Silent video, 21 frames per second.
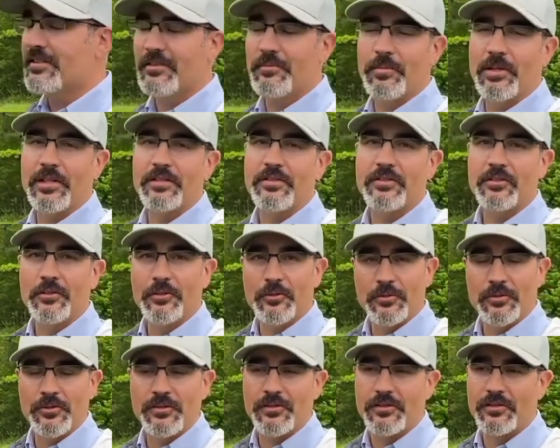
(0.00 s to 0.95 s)
and best
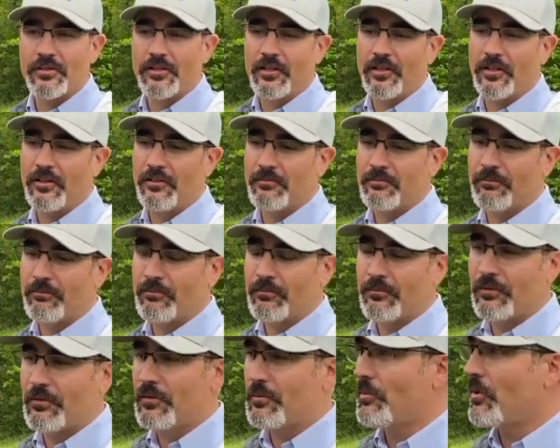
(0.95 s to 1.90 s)
use um,
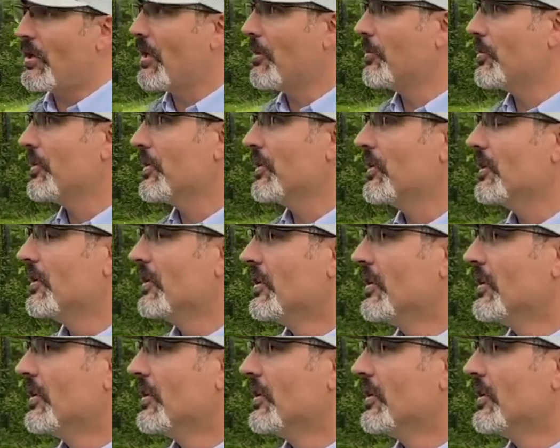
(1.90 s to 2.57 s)
for the property.